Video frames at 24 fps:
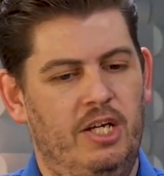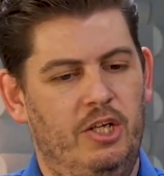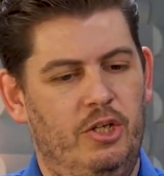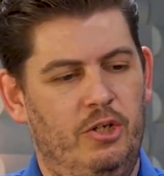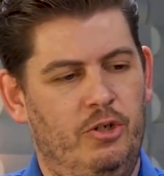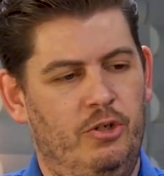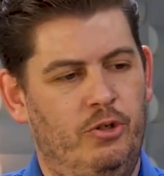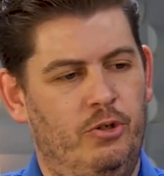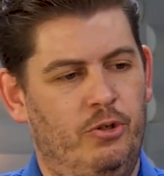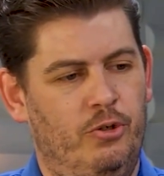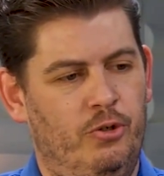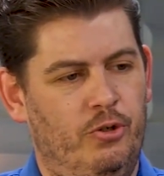
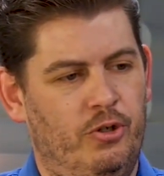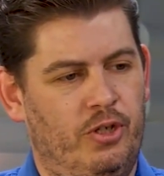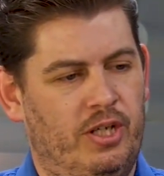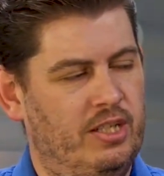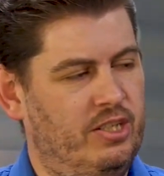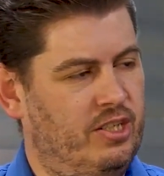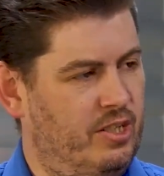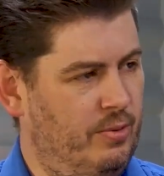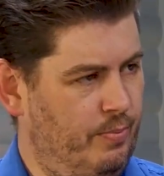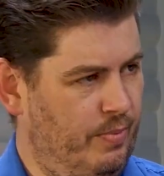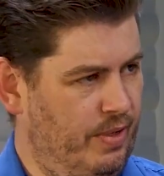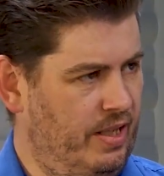You
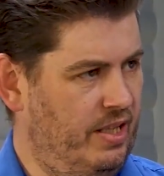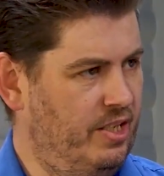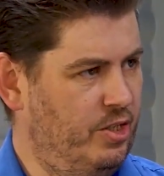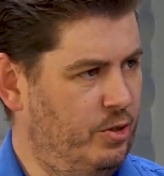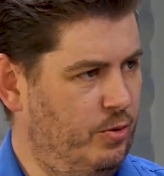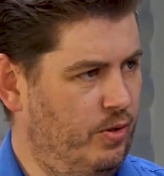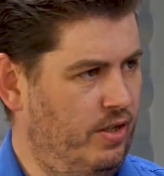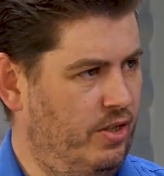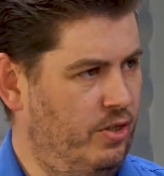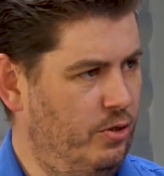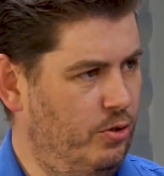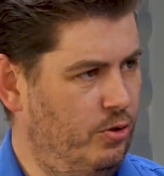can submit this
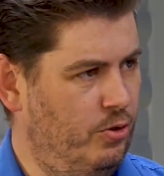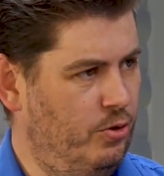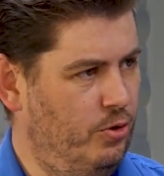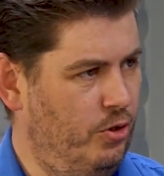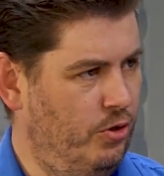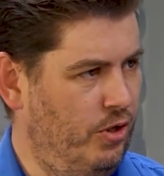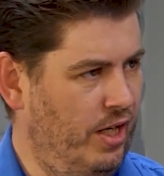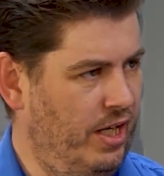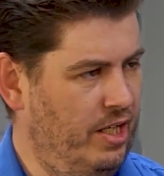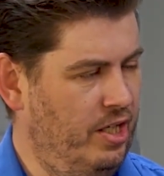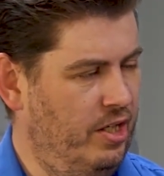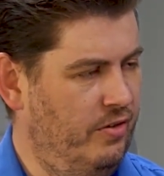with your
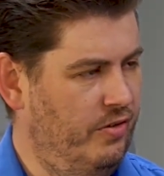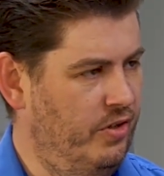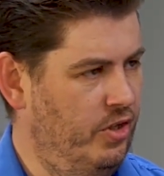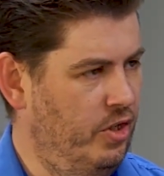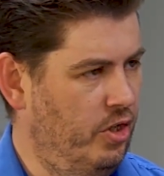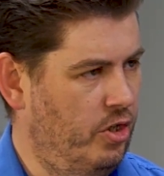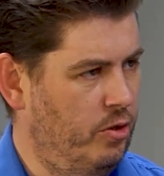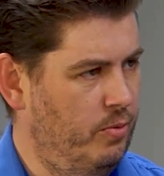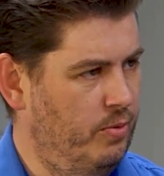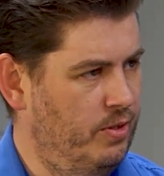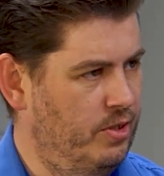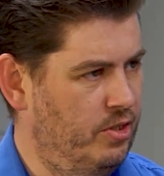handover
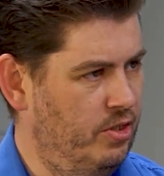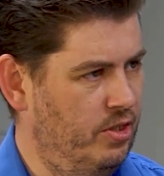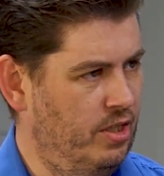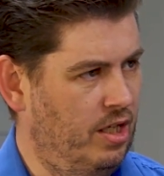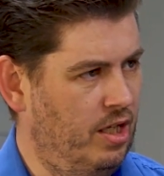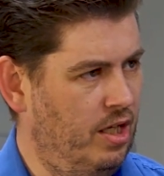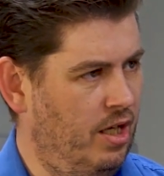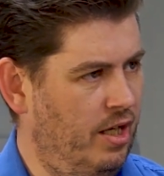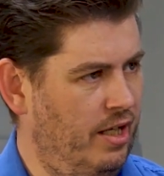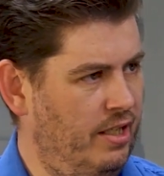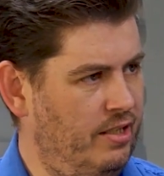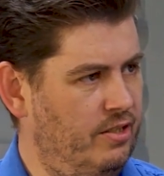documents to the
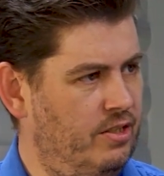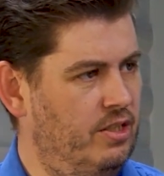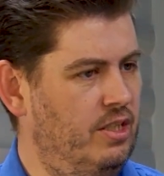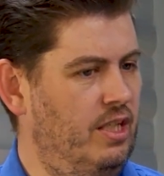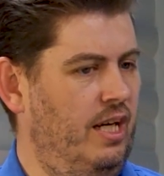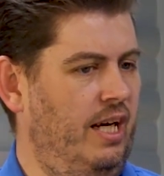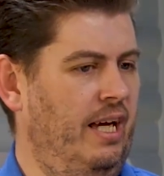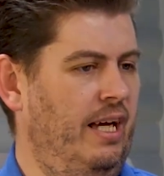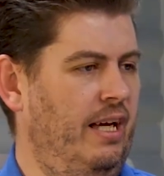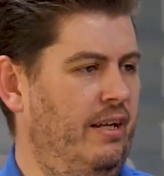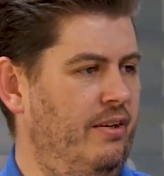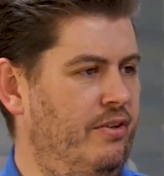clients,
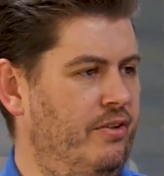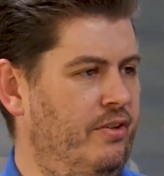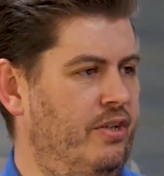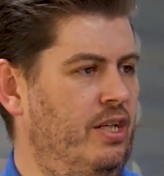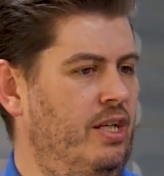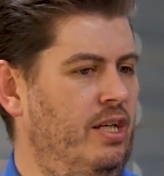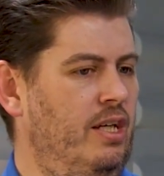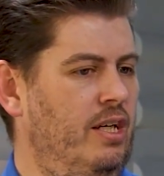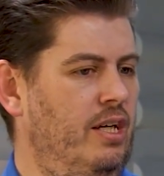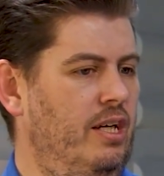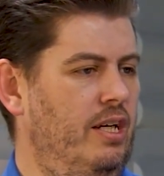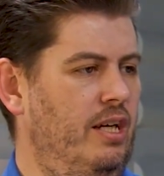and
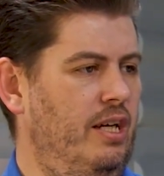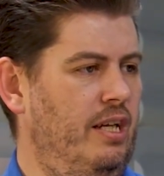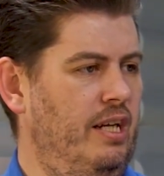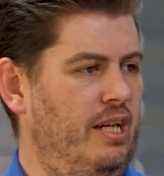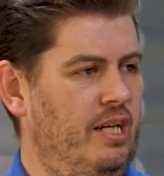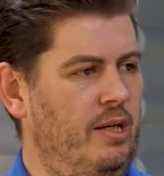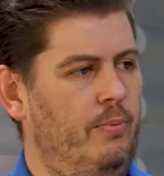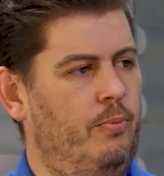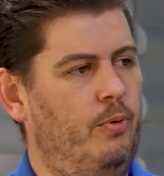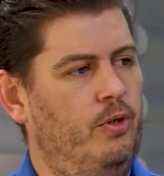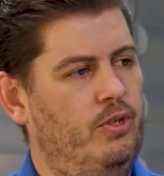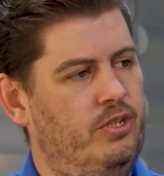at
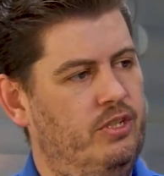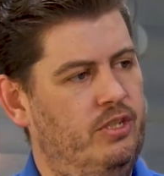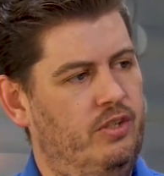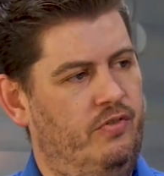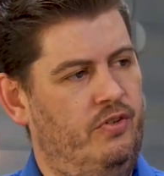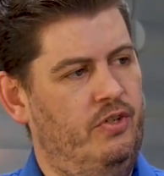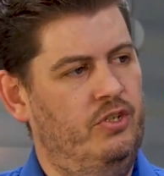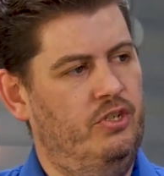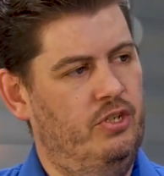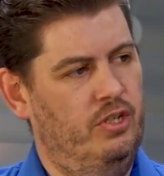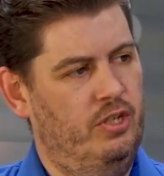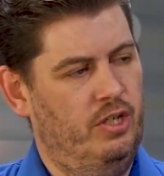any points in the
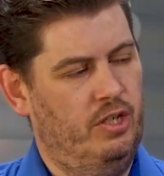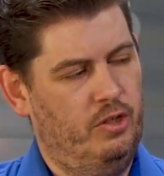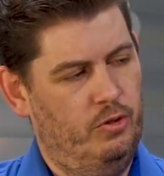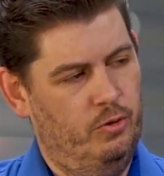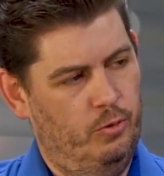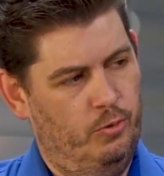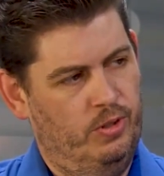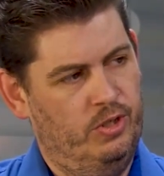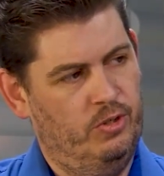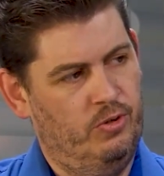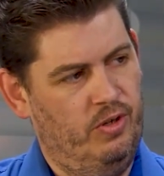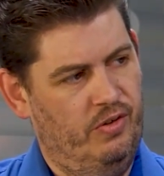future, you can
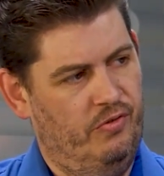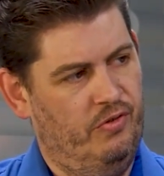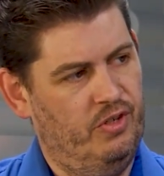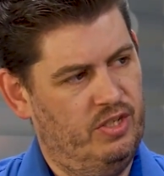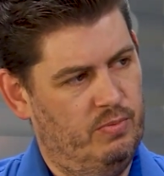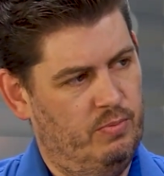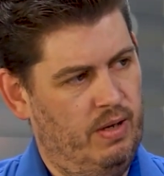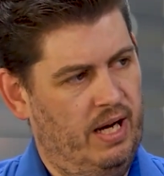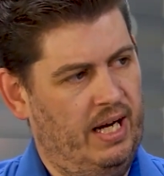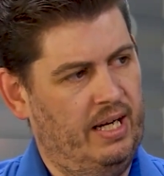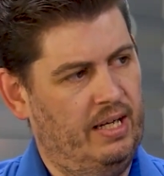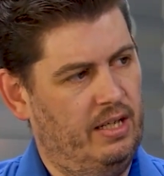always reference
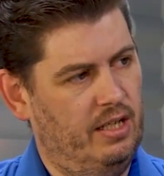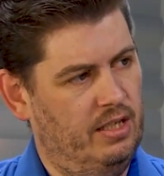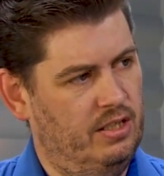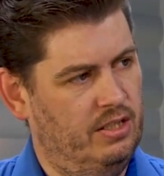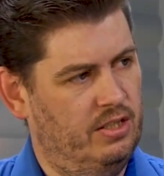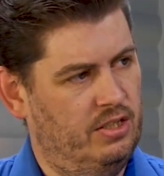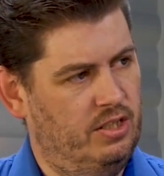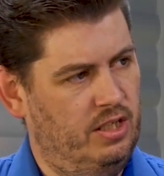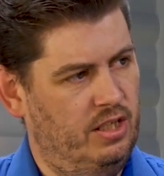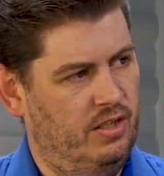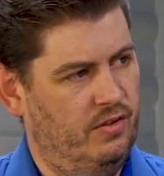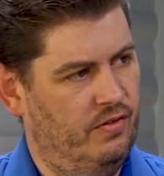back and
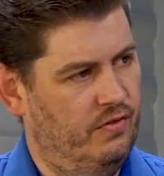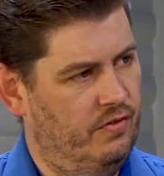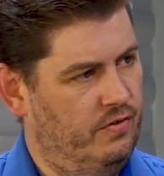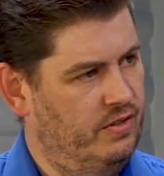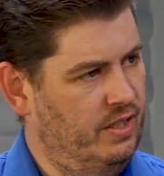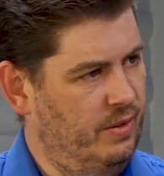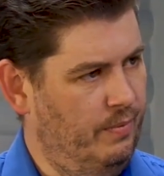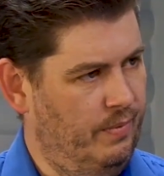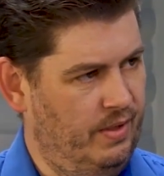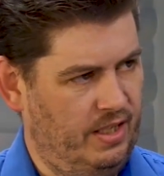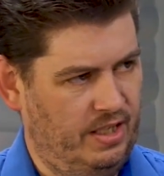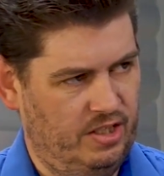see if
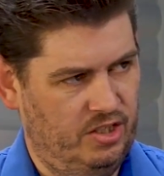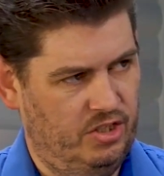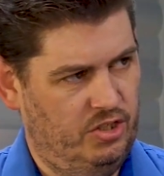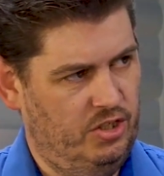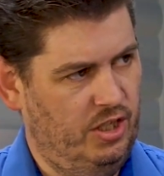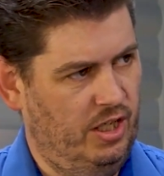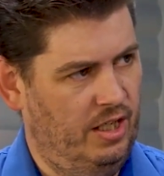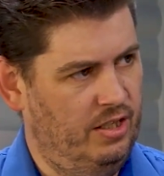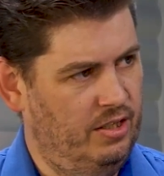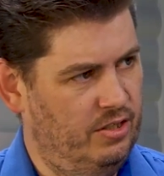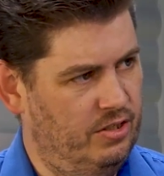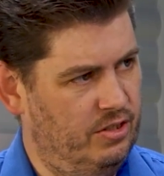something has
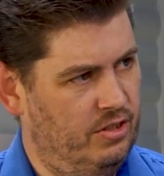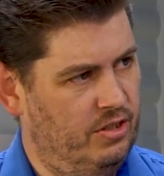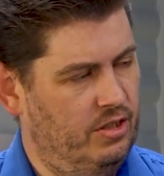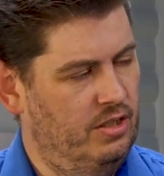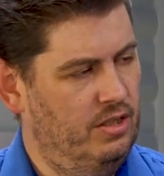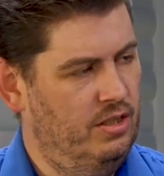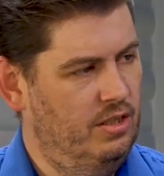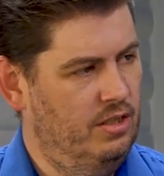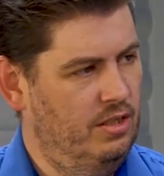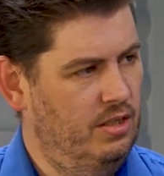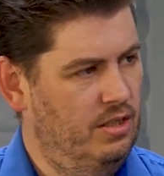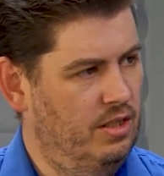changed
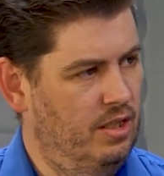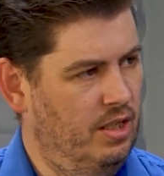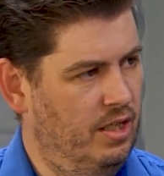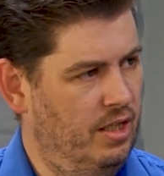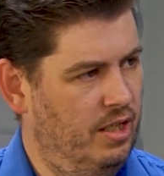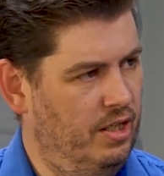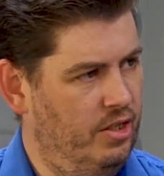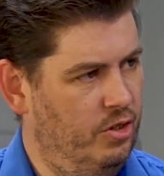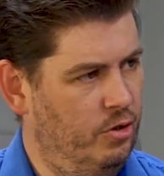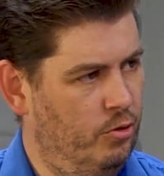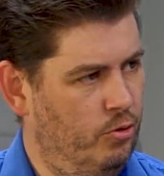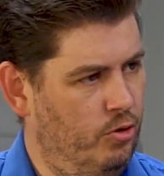
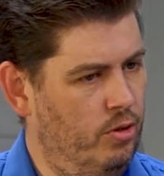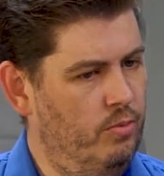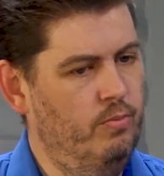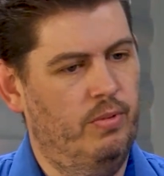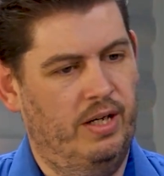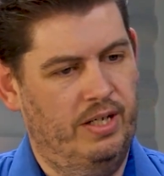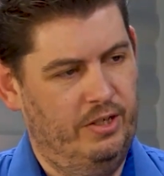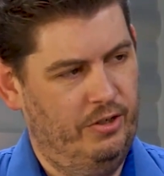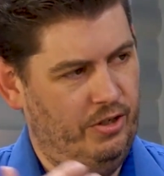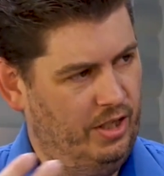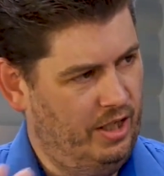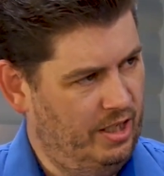in the room
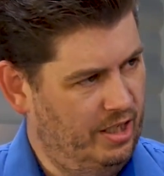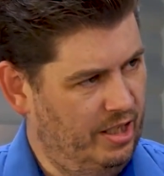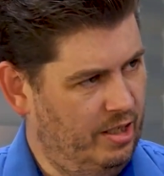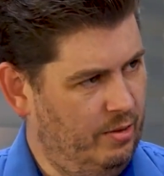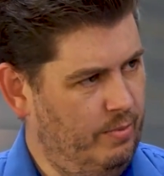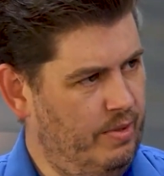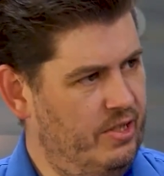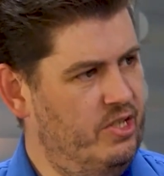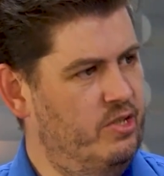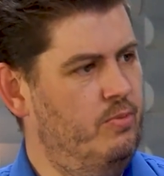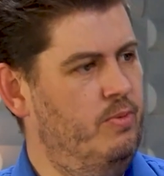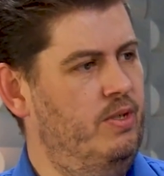by doing another
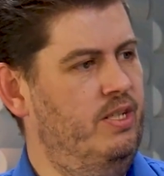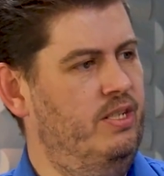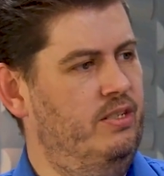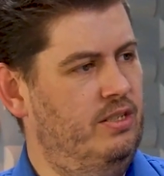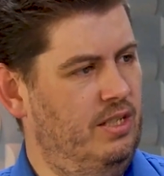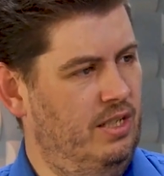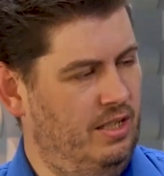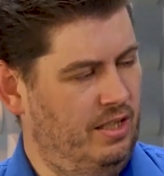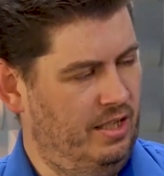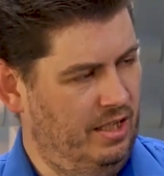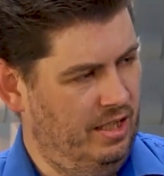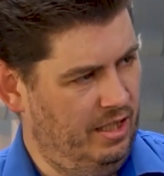measurement
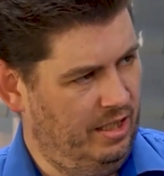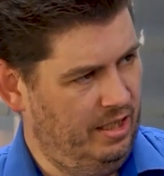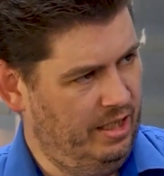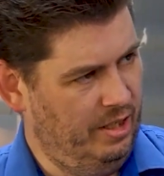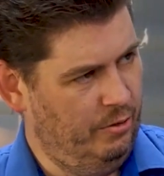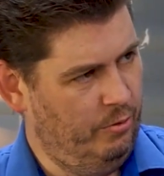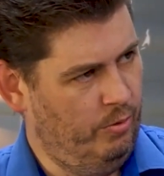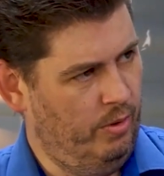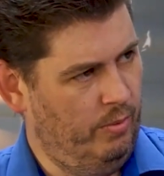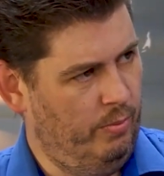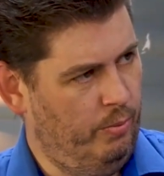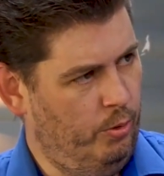and getting
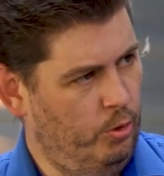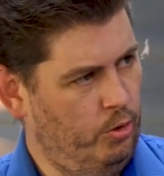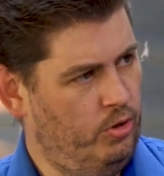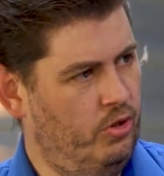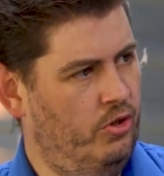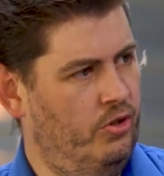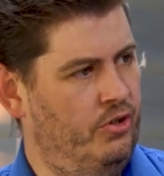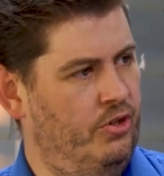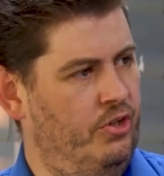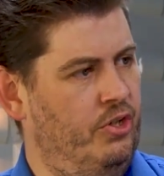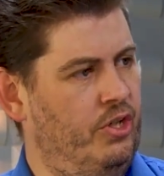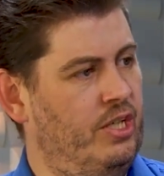another report
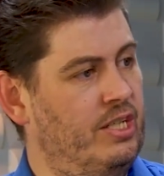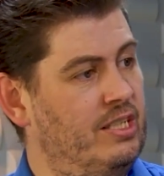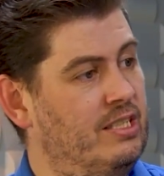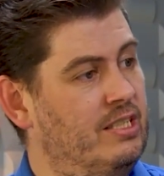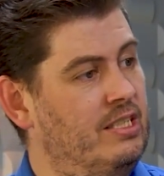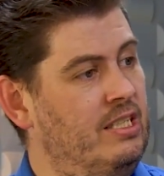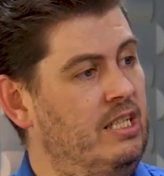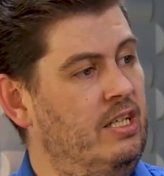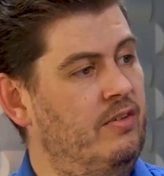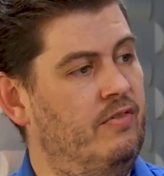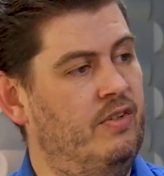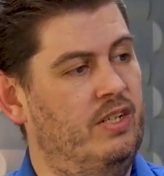card, and you can
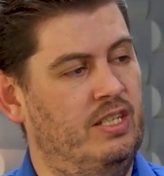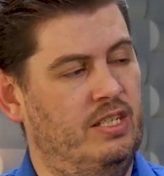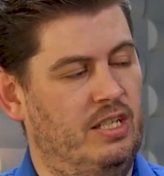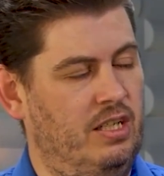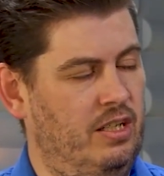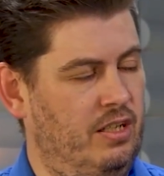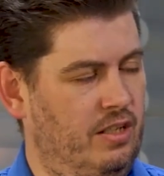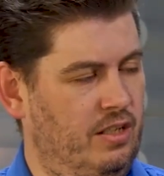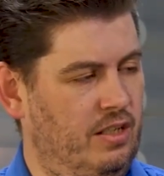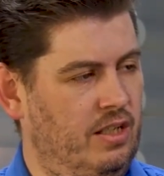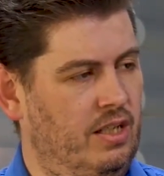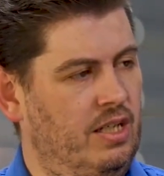see if there's
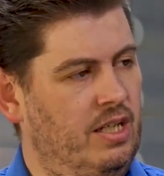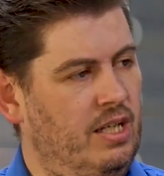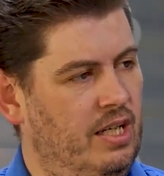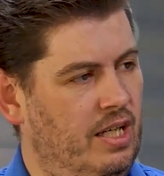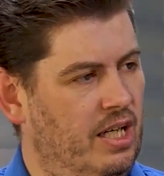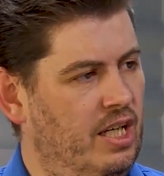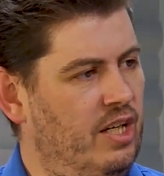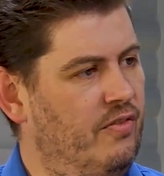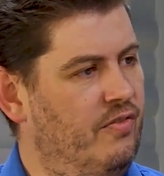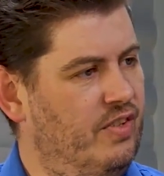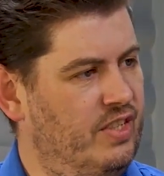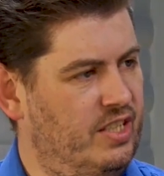any
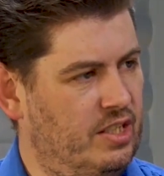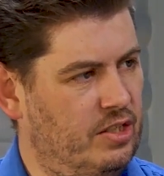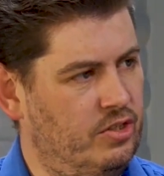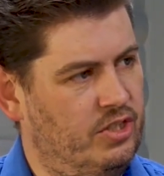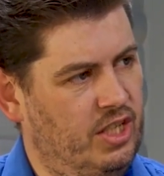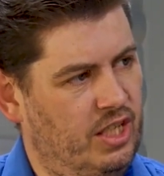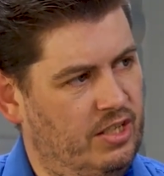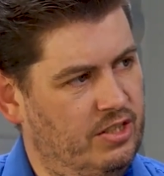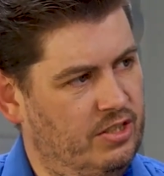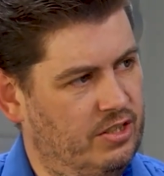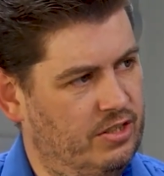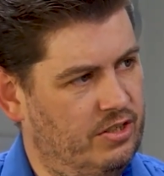physical
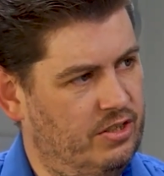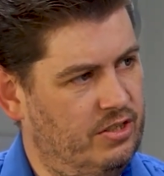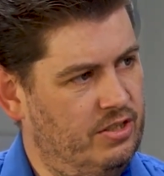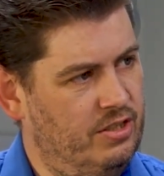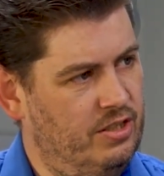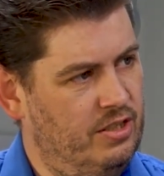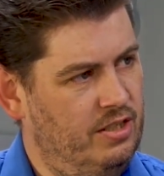changes